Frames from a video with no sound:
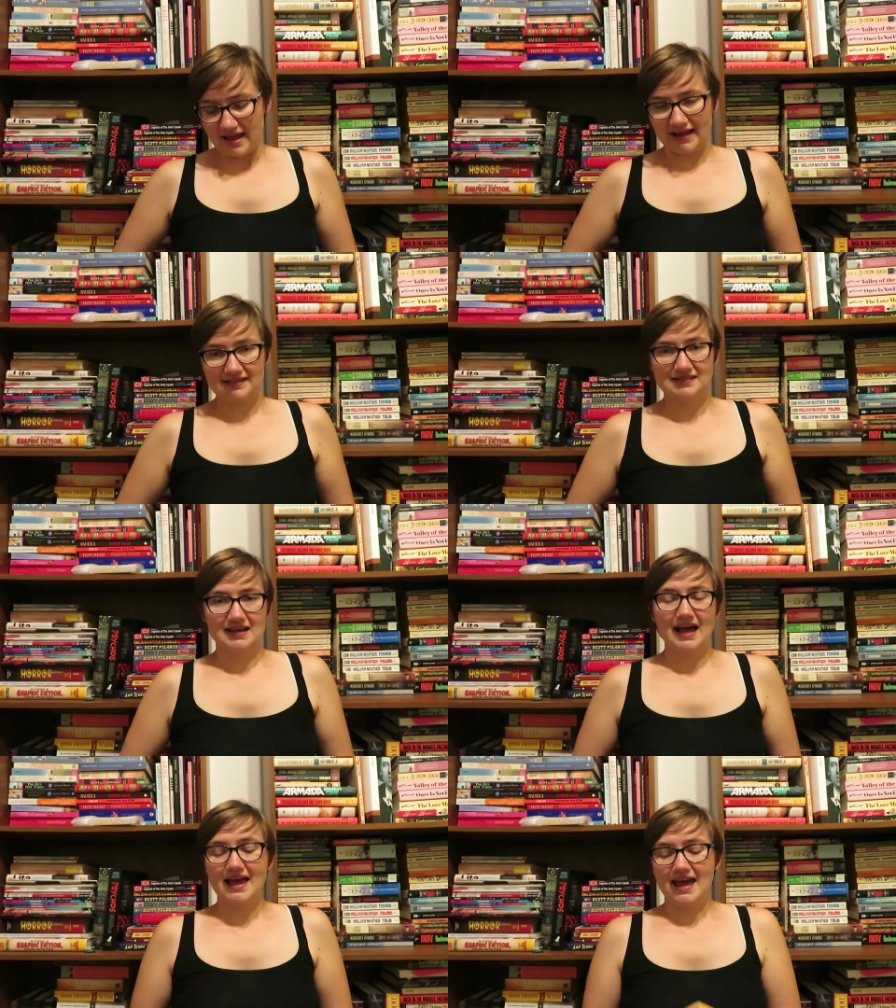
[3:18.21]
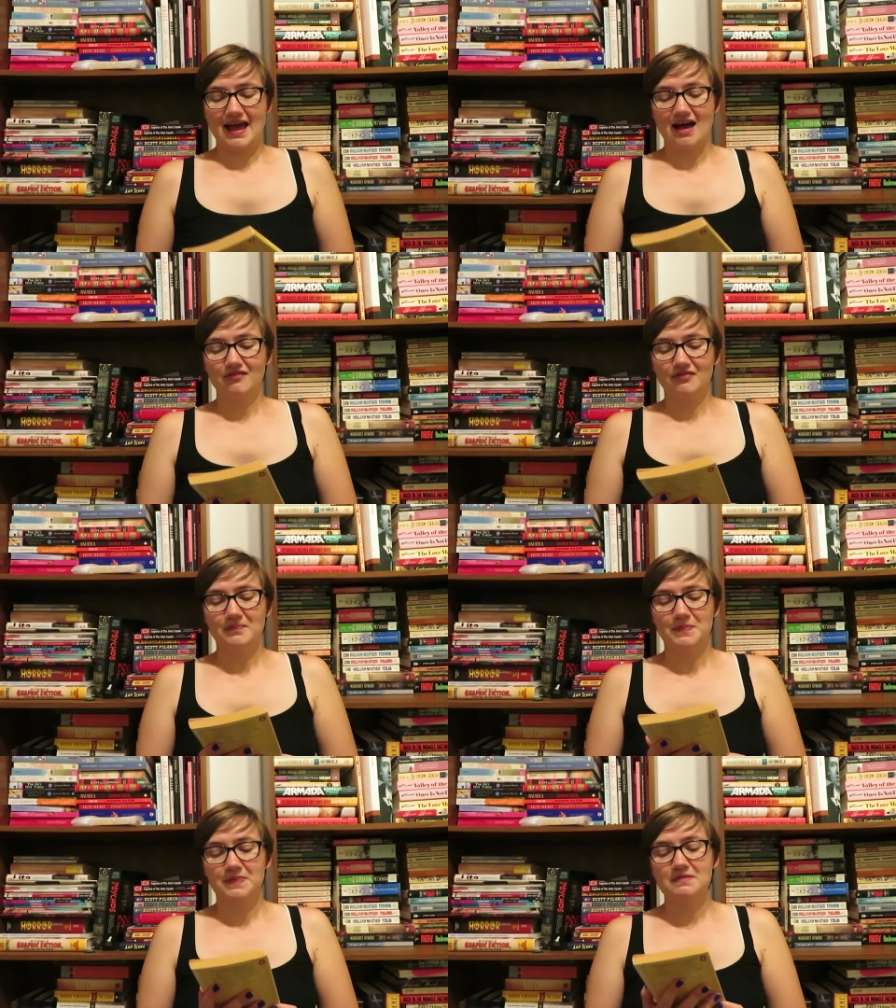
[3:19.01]
Next, I have
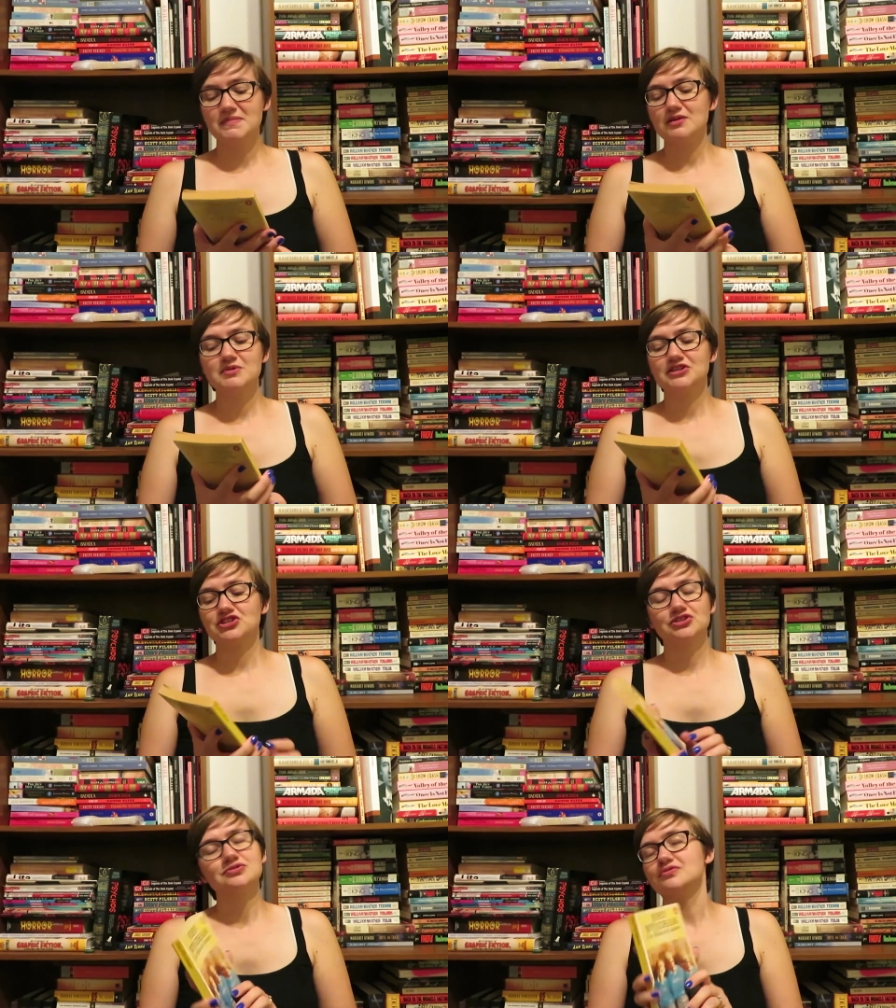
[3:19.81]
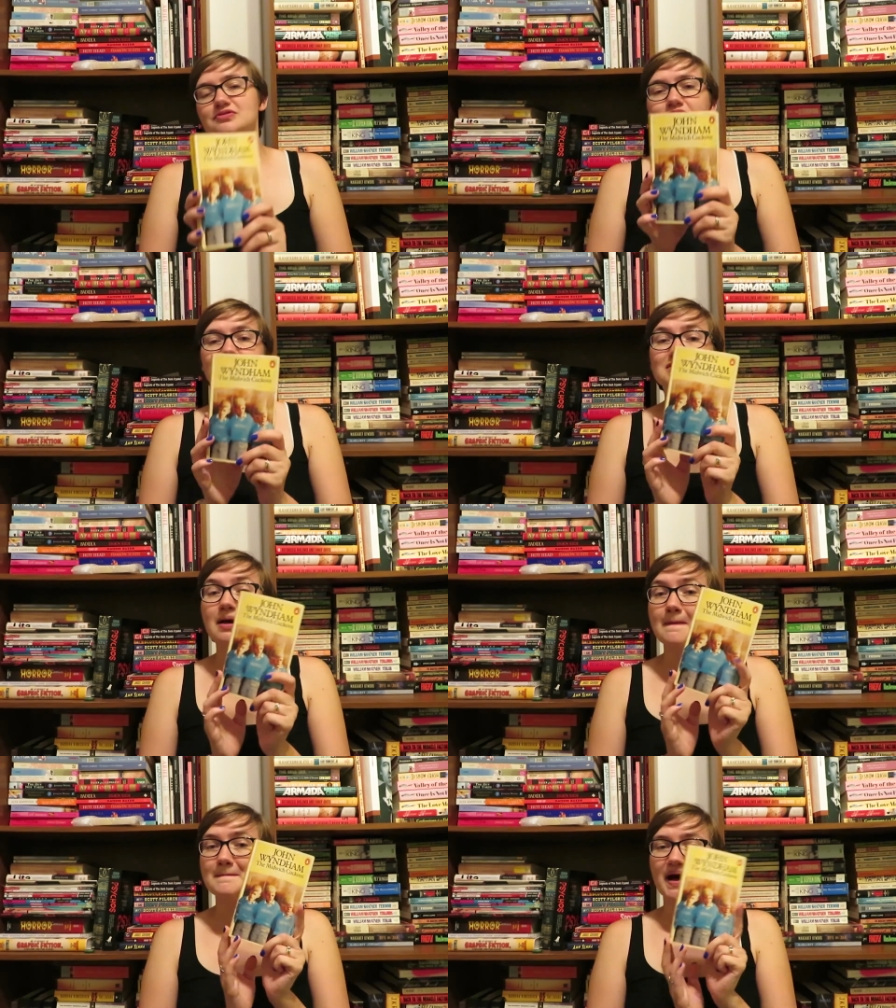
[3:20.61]
The Midwich Cuckoos
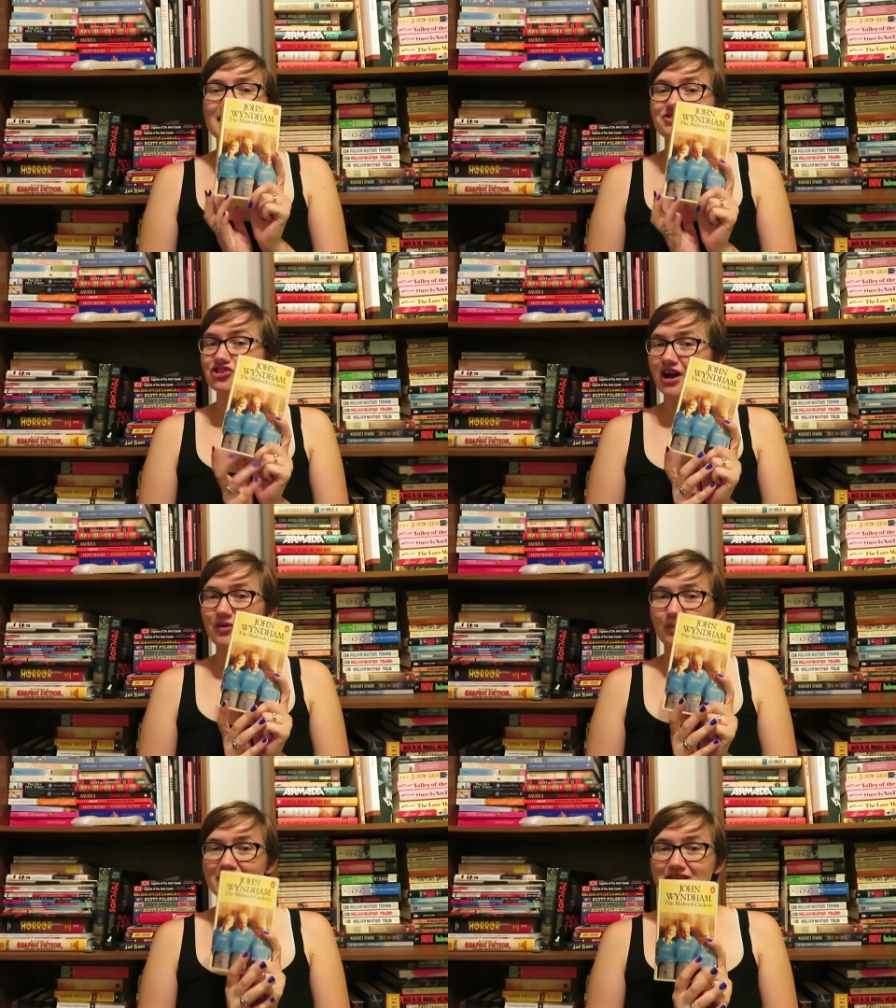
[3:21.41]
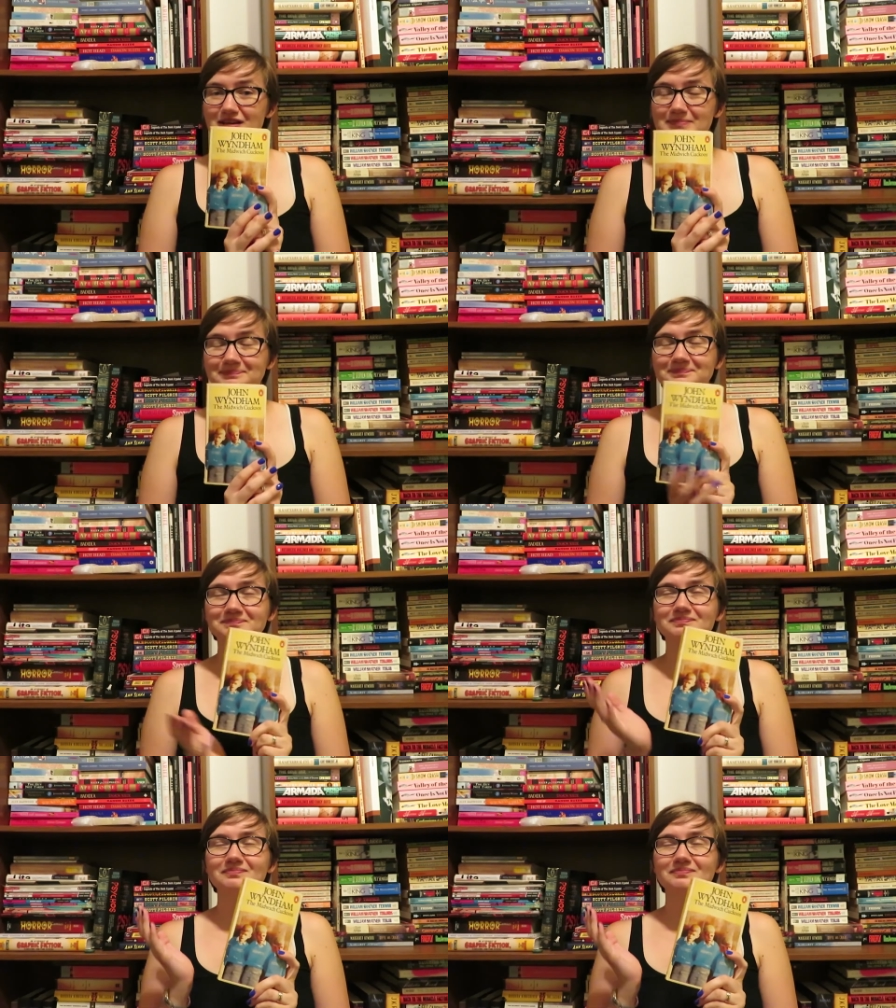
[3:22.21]
by John Wyndham.